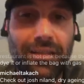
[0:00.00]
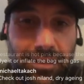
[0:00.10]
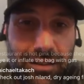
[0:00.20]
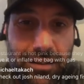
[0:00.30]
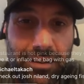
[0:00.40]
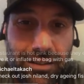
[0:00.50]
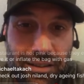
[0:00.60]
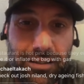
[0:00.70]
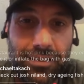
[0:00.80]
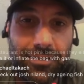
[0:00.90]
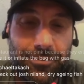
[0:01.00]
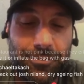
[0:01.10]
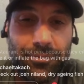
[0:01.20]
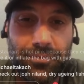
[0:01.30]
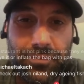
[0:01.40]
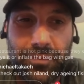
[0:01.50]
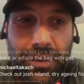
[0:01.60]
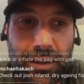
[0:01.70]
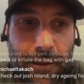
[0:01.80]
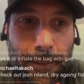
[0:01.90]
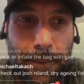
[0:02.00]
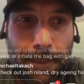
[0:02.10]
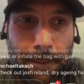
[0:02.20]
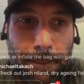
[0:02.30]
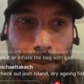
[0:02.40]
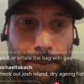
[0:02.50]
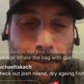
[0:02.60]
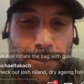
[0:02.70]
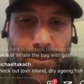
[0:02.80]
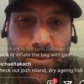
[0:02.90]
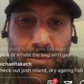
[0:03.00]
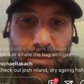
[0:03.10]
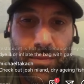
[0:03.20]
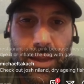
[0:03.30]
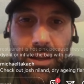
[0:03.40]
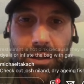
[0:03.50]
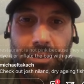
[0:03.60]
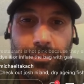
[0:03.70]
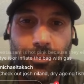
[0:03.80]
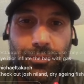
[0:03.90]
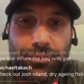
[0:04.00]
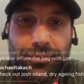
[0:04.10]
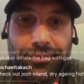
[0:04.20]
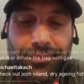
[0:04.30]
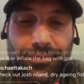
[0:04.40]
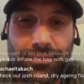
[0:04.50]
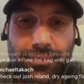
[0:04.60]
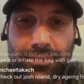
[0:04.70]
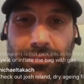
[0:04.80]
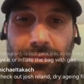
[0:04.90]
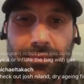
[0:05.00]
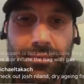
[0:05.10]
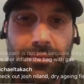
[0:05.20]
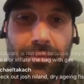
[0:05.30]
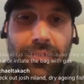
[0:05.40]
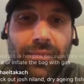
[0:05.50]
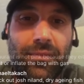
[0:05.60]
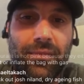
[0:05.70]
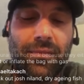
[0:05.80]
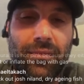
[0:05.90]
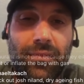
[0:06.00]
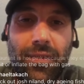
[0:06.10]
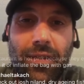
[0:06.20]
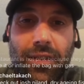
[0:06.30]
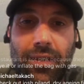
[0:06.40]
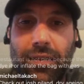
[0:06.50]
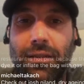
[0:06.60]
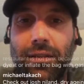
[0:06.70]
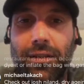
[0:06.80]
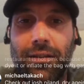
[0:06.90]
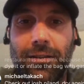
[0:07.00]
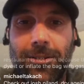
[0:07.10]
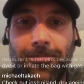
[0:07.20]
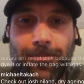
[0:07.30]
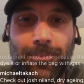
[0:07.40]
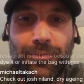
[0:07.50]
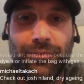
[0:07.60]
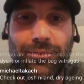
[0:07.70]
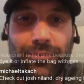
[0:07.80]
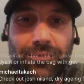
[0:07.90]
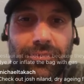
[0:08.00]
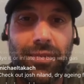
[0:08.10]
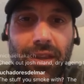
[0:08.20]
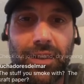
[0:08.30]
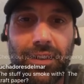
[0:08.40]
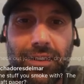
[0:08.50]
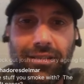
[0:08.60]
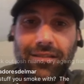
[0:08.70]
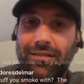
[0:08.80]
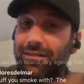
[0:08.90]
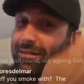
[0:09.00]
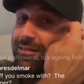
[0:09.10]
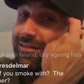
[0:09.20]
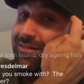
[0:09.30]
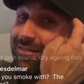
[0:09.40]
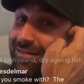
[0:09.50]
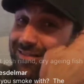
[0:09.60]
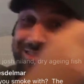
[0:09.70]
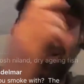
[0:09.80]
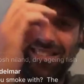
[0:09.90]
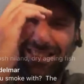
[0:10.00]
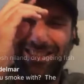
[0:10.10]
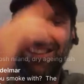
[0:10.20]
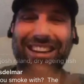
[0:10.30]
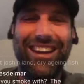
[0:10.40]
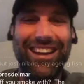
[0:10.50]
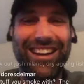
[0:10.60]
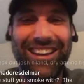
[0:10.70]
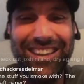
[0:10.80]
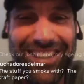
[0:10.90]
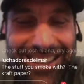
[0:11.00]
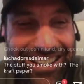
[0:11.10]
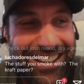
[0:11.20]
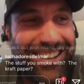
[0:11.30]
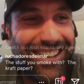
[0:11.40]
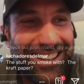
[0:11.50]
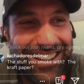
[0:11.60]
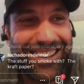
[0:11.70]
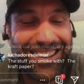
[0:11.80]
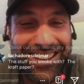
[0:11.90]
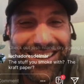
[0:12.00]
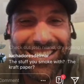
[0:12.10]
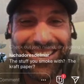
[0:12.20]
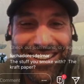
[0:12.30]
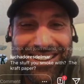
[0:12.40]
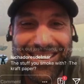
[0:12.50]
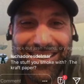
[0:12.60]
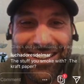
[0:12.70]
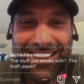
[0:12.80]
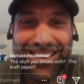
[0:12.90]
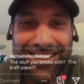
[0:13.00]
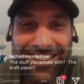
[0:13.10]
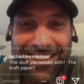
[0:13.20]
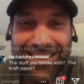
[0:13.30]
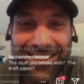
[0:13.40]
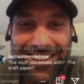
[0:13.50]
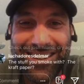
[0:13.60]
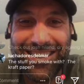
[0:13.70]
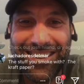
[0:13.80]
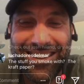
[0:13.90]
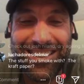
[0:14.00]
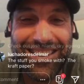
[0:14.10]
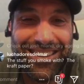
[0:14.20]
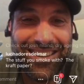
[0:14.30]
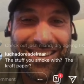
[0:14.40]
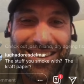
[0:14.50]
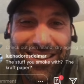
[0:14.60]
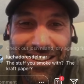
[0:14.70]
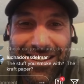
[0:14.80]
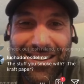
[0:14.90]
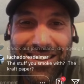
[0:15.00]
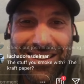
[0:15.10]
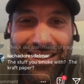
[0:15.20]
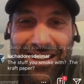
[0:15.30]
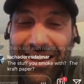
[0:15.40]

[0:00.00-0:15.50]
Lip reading: Yeah, that's the same. Like it's so rare. Like I'm looking in our freezer every day, because we're pulling out stuff to eat. There's no fish in there. All I have is like lobsters, stone crabs. I've got deer. I've got a little bit of pig and like some other stuff. But I almost never freeze fish. We just give it away.